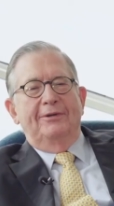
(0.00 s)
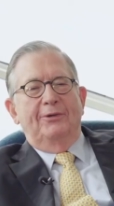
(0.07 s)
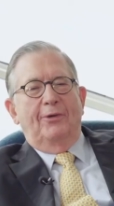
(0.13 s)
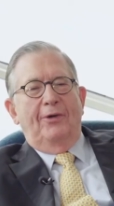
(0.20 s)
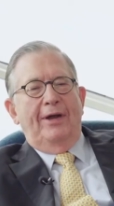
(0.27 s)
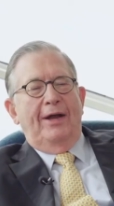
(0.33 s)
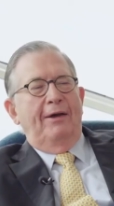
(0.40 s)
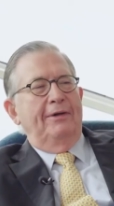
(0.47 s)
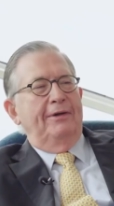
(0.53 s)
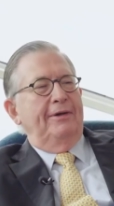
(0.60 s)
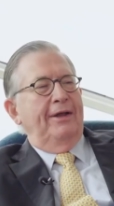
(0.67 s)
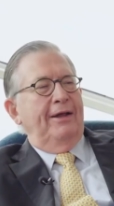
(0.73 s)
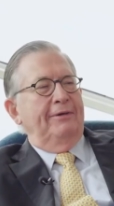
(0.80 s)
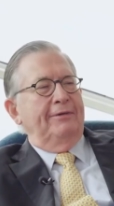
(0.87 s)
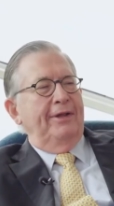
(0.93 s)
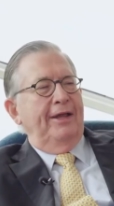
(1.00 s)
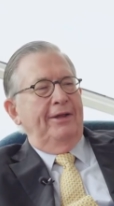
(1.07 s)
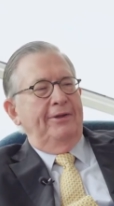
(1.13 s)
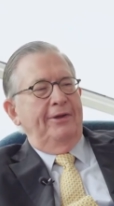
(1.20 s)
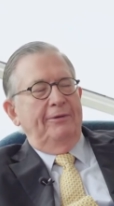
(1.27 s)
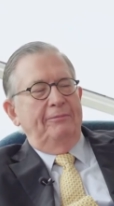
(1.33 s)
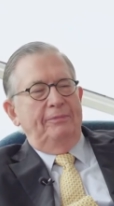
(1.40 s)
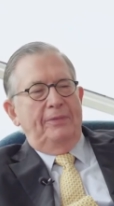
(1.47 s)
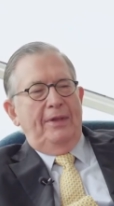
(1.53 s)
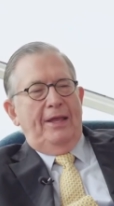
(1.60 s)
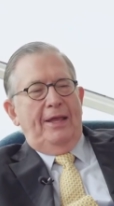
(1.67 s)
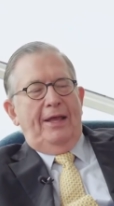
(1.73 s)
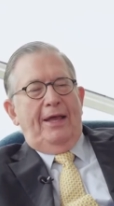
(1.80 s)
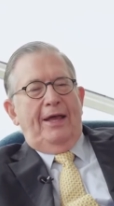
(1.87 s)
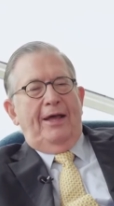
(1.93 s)
story I'll tell you.
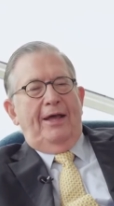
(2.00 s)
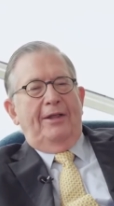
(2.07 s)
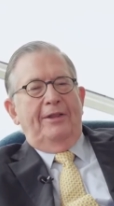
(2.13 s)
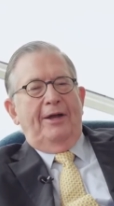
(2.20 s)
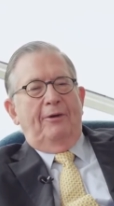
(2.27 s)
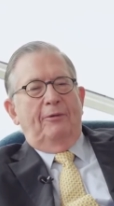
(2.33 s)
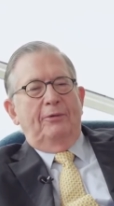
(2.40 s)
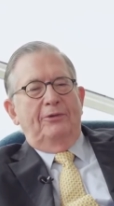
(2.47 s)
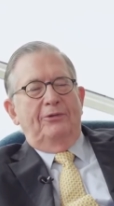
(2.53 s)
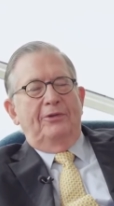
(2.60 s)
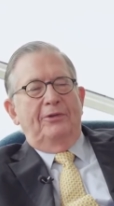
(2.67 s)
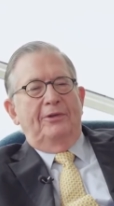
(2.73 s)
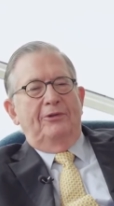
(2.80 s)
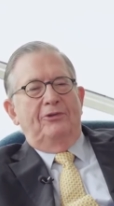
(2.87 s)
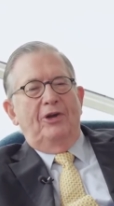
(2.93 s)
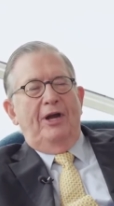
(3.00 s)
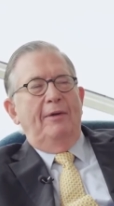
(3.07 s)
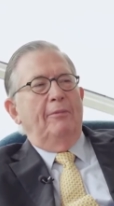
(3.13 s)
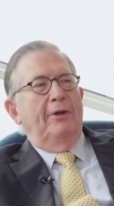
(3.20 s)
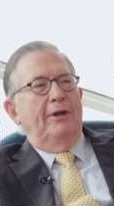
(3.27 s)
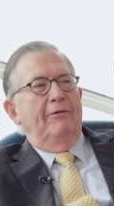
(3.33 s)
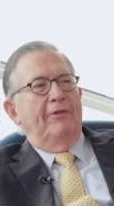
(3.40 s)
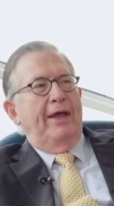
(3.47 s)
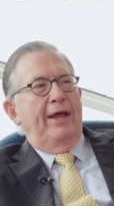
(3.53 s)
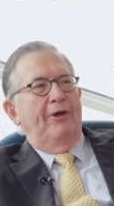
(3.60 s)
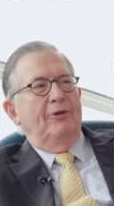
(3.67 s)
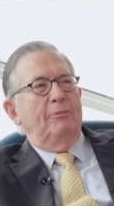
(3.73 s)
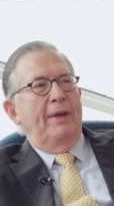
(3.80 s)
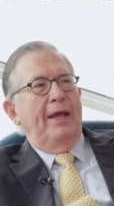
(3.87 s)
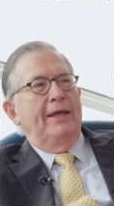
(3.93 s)
There was the chairman of the
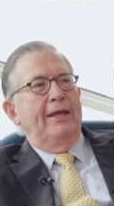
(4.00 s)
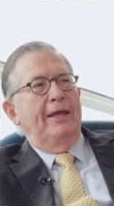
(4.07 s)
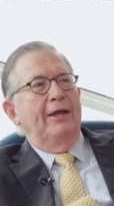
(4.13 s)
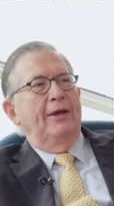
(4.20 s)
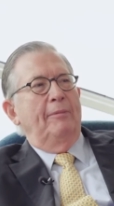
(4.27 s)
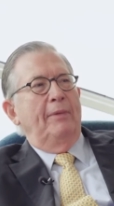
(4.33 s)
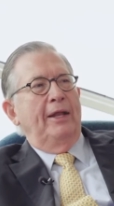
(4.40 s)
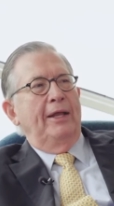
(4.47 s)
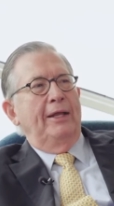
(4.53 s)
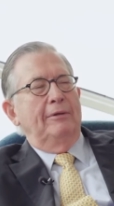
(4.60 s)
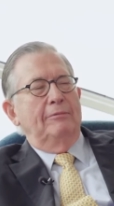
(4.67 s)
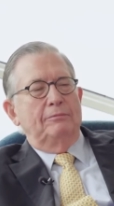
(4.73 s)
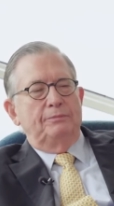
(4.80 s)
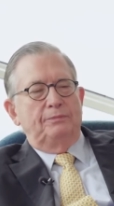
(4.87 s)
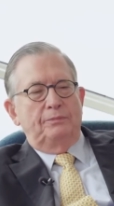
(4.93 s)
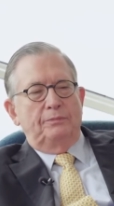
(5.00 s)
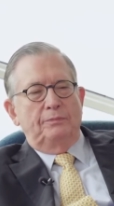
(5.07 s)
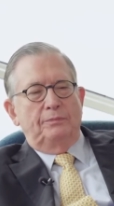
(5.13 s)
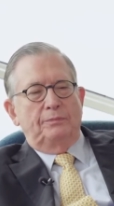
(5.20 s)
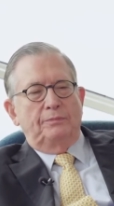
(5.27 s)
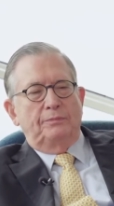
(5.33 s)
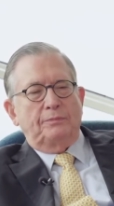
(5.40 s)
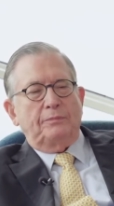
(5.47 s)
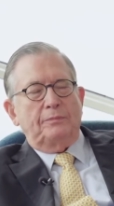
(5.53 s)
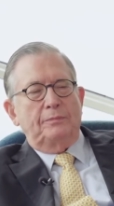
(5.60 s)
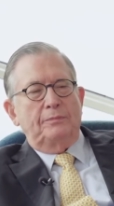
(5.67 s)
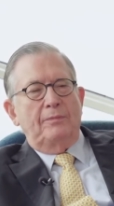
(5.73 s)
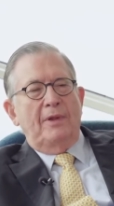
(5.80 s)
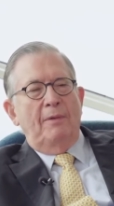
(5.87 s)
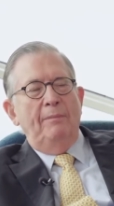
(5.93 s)
House Banking Committee
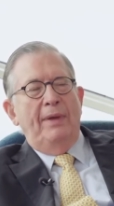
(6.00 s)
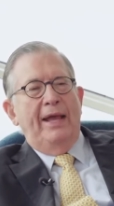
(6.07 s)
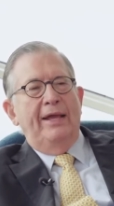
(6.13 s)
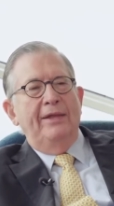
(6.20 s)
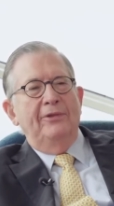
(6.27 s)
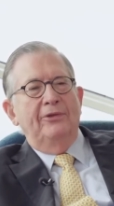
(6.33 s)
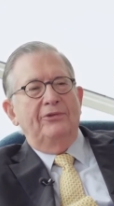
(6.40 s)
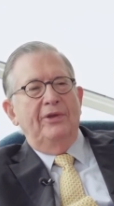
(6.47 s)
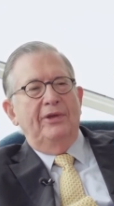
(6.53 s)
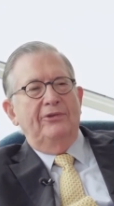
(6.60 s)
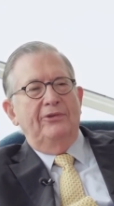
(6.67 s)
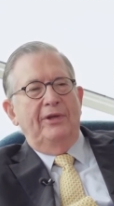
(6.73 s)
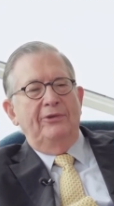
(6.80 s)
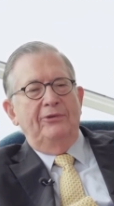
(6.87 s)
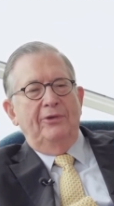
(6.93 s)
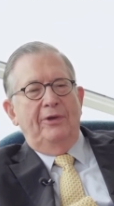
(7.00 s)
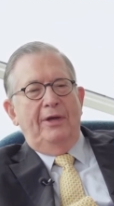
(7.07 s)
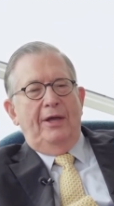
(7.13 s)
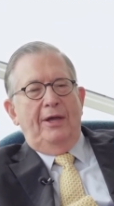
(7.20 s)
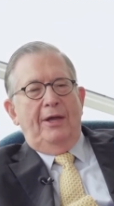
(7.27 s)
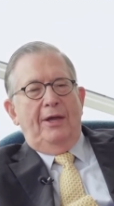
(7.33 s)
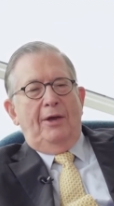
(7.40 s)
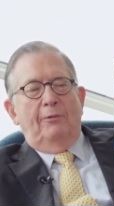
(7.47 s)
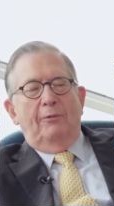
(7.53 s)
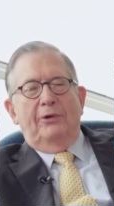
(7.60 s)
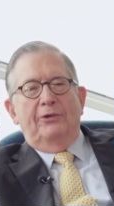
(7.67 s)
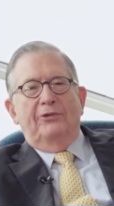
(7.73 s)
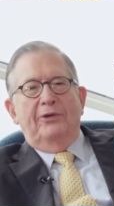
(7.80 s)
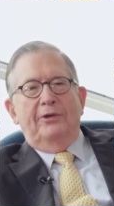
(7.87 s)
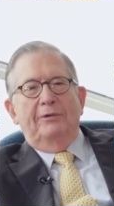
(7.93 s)
back in the 60s
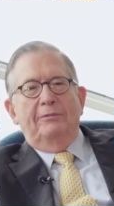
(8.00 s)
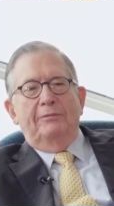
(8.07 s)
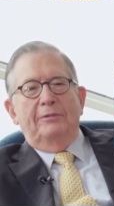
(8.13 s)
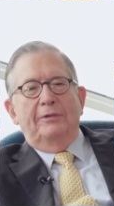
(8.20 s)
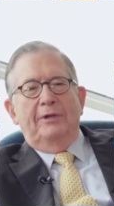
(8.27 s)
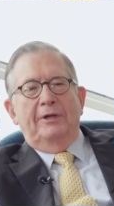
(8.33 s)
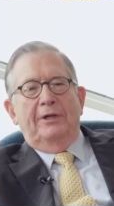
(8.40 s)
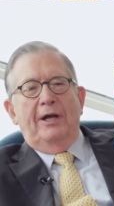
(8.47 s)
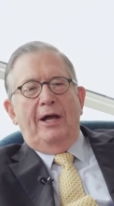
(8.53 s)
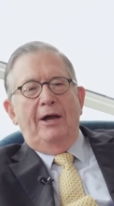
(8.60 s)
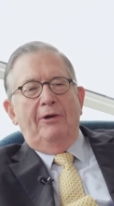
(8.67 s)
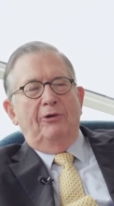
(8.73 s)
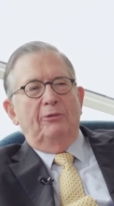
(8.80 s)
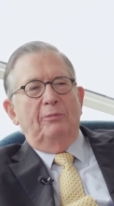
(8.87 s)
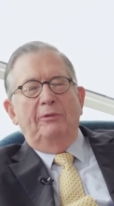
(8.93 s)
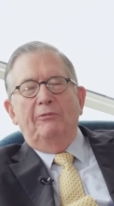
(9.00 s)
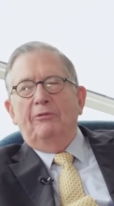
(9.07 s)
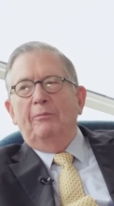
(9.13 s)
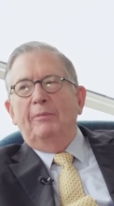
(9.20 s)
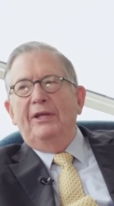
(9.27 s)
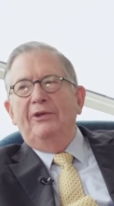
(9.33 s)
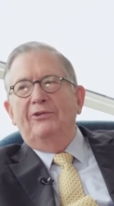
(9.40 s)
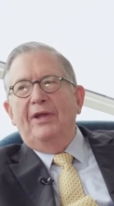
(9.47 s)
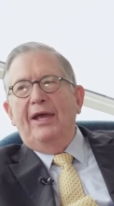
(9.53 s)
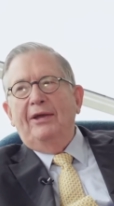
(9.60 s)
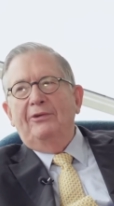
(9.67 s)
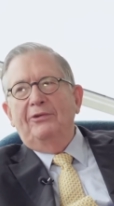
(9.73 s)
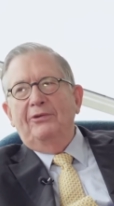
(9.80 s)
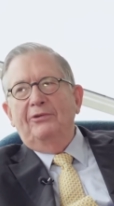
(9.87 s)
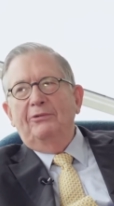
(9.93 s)
was a congressman from East
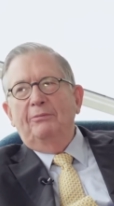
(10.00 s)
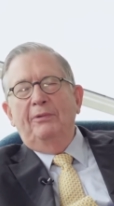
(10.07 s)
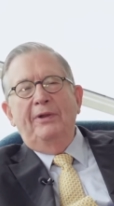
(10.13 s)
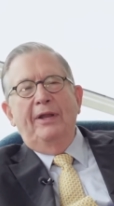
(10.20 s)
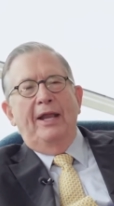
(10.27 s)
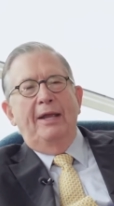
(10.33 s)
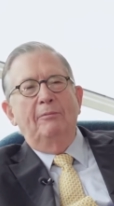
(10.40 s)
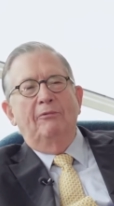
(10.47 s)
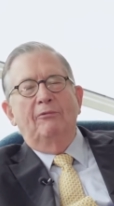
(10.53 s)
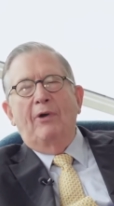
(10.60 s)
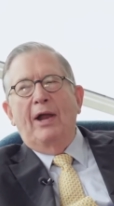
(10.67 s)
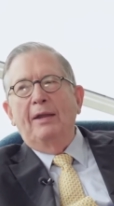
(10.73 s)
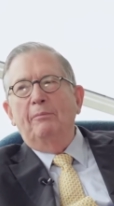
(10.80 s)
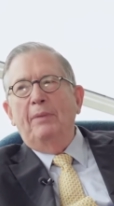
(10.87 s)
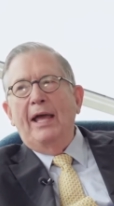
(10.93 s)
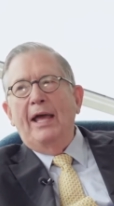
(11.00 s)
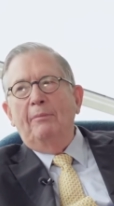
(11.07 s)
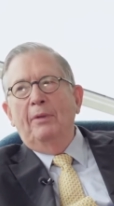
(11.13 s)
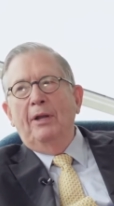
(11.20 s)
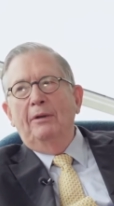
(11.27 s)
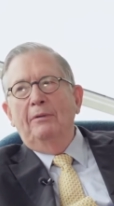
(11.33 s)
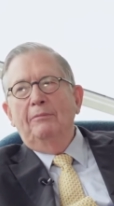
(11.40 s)
Texas by the name of Wright Patman.